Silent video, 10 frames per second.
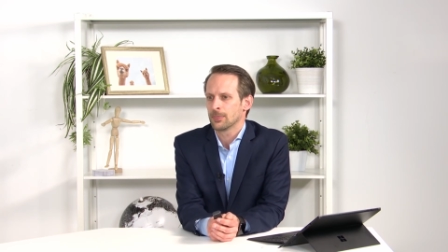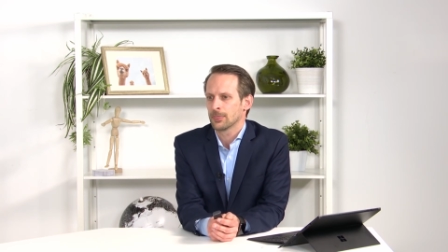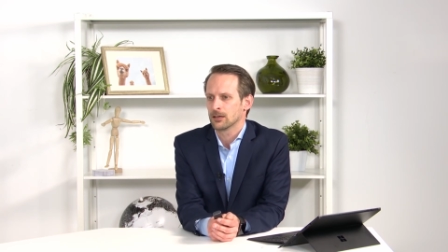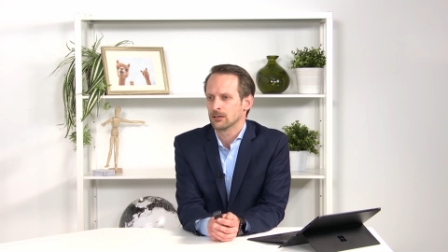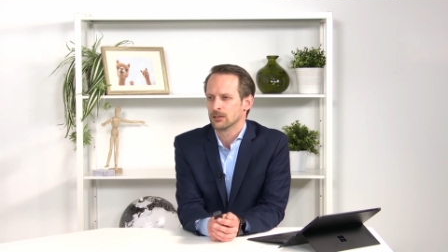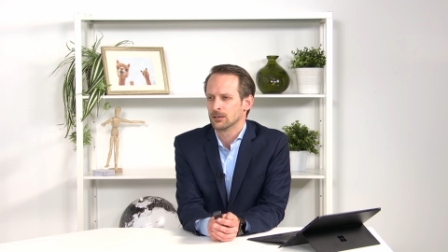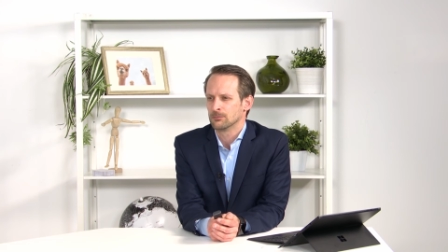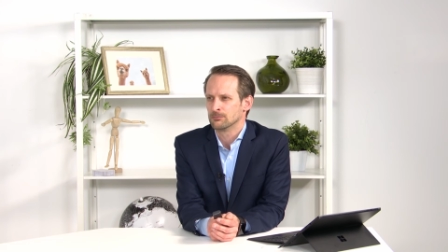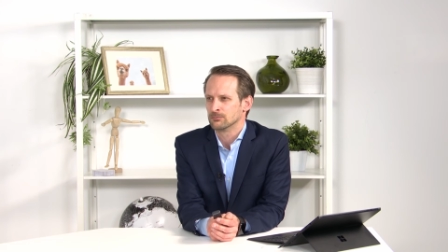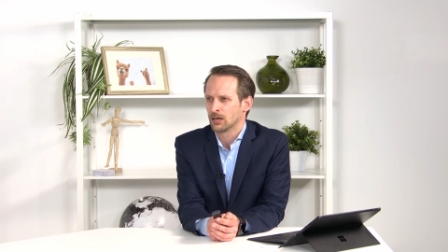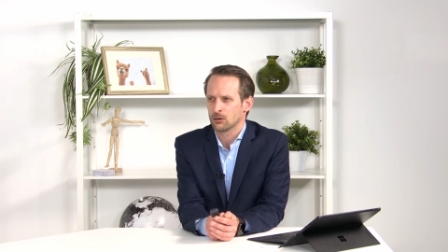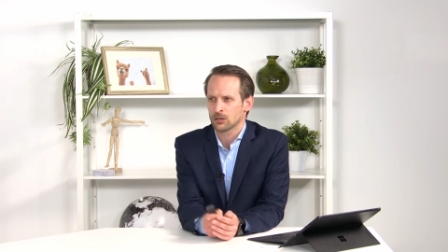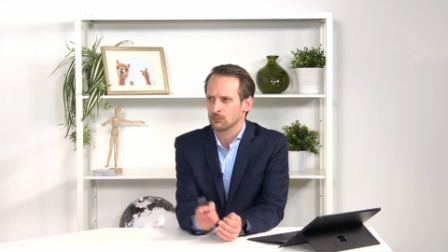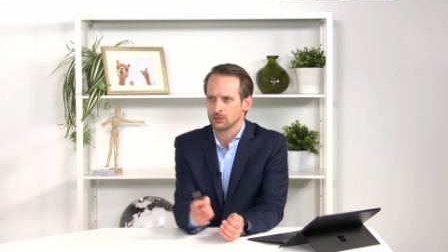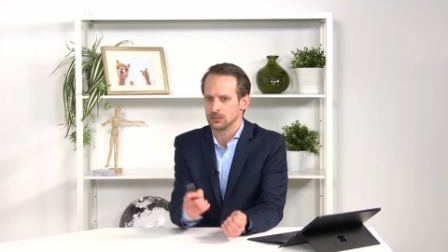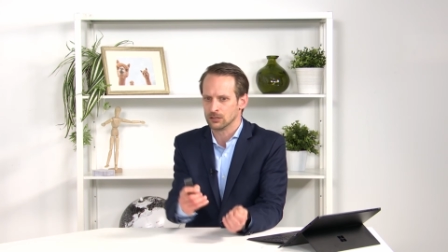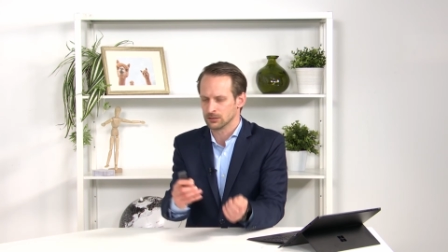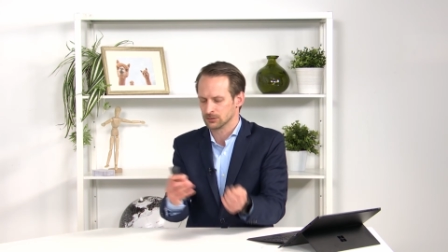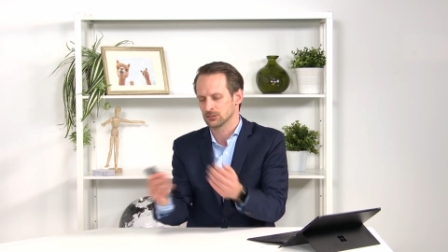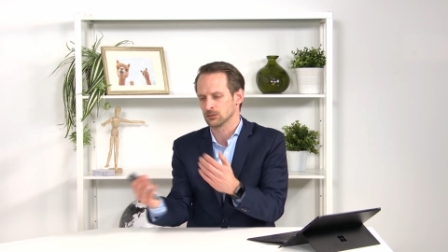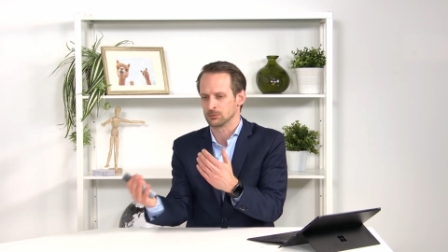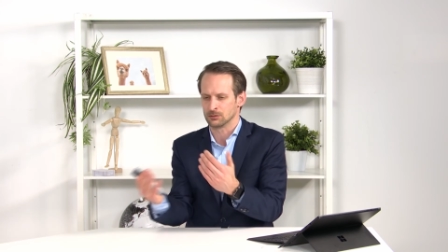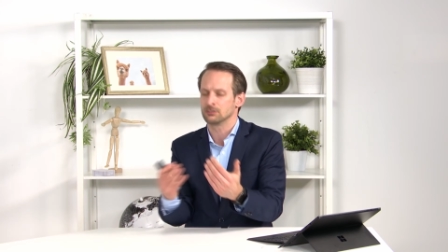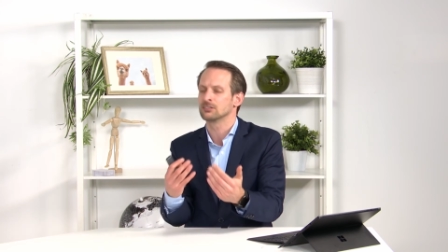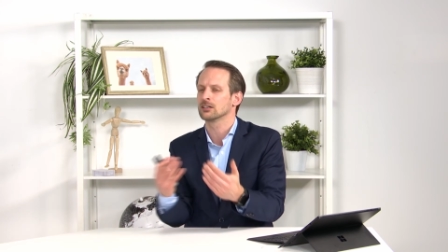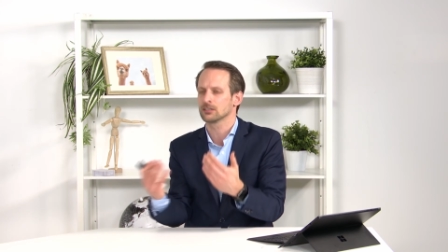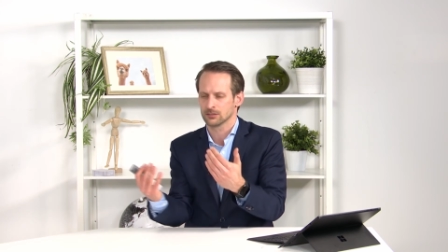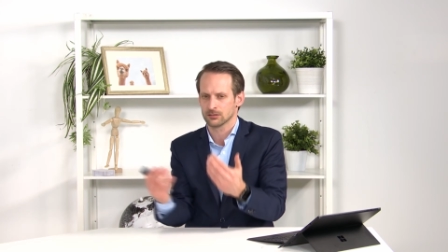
How can we still be resilient